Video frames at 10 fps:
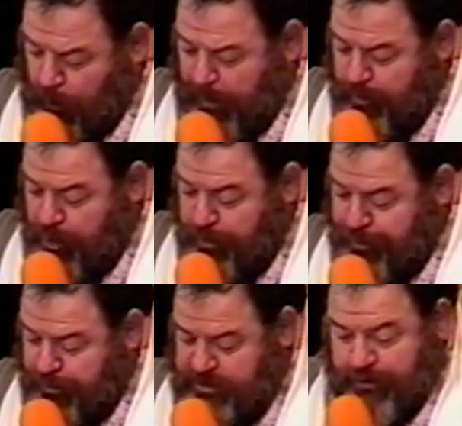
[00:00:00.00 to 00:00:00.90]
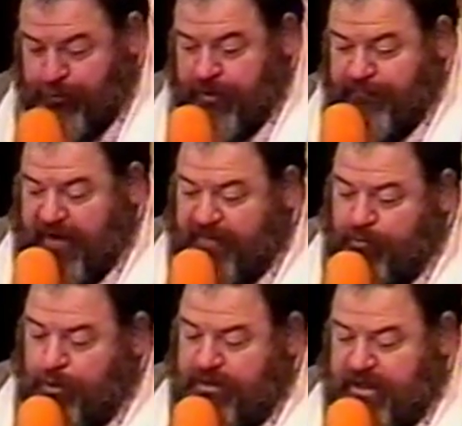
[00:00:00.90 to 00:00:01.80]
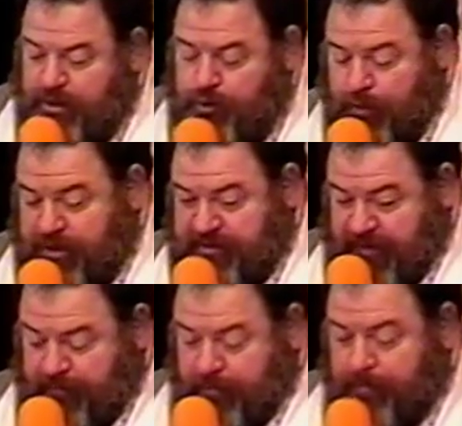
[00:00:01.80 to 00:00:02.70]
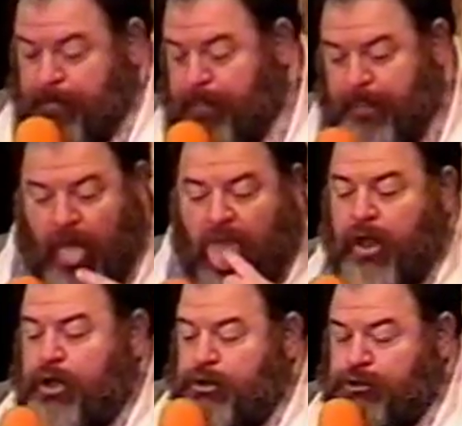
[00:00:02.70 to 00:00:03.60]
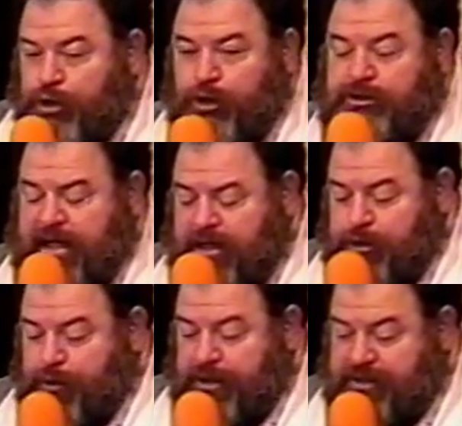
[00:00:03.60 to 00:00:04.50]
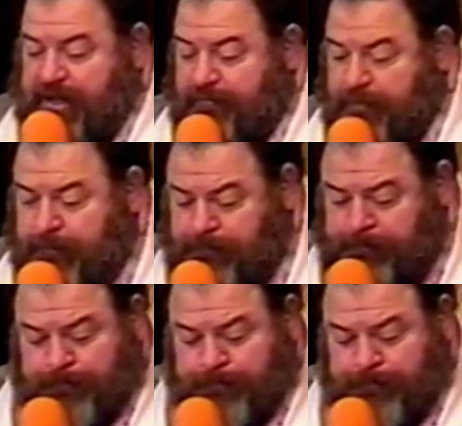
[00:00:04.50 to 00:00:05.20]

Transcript: While we're going to 1335, go to 1027. Luke 1027.